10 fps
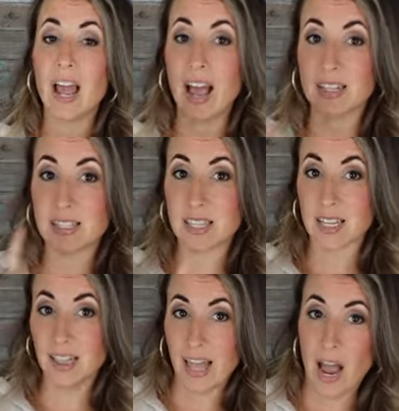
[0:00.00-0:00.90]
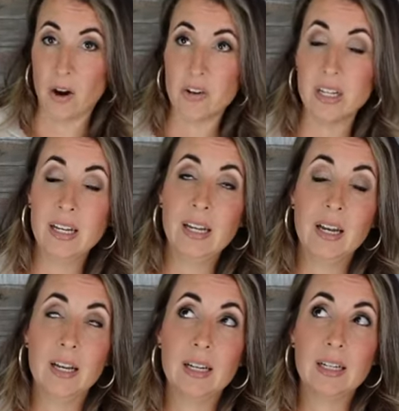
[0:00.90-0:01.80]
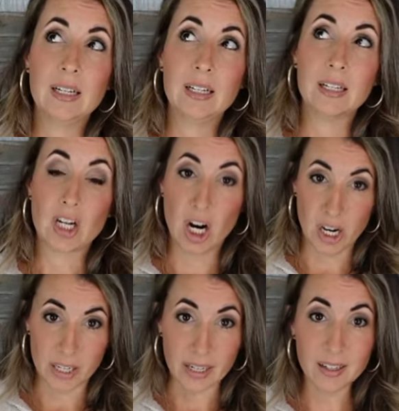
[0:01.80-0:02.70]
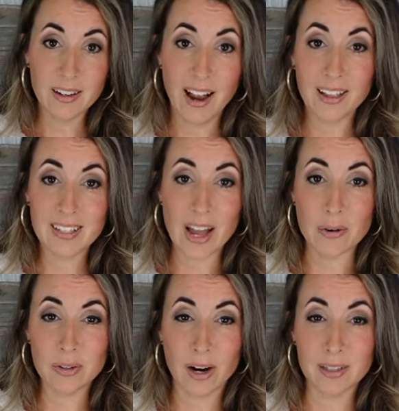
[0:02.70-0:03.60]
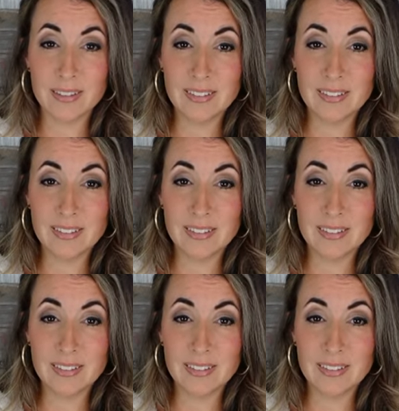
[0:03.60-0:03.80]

as the cloud cardi, cloud card,